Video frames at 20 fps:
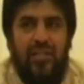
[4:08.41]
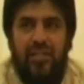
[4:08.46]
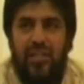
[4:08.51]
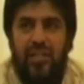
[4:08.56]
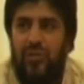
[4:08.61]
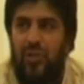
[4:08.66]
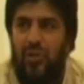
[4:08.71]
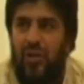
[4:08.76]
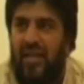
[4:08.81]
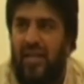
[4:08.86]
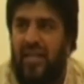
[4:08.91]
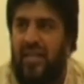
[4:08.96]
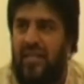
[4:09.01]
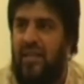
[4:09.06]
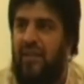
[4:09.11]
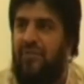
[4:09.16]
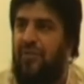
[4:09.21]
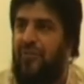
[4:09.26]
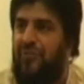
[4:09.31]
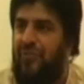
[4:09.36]
change your
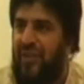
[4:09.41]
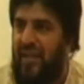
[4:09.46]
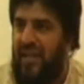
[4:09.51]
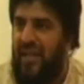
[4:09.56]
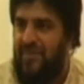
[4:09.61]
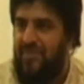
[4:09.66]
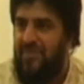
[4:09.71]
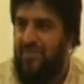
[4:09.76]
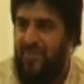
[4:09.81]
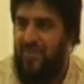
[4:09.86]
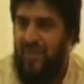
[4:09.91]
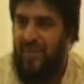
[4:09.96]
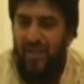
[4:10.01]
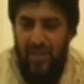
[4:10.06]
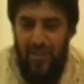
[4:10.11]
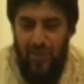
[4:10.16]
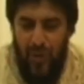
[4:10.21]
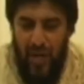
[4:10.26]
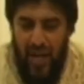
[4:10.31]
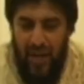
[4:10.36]
Aqidah for free.
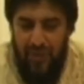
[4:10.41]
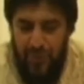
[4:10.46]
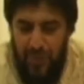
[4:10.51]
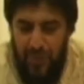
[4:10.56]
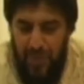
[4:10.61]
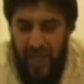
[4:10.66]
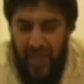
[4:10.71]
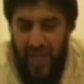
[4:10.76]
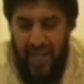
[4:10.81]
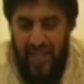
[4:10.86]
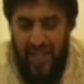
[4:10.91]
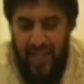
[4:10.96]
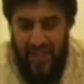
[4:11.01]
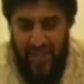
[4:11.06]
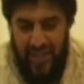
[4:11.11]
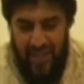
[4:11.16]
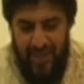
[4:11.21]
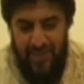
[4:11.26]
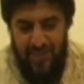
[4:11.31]
You don't have to pay anything.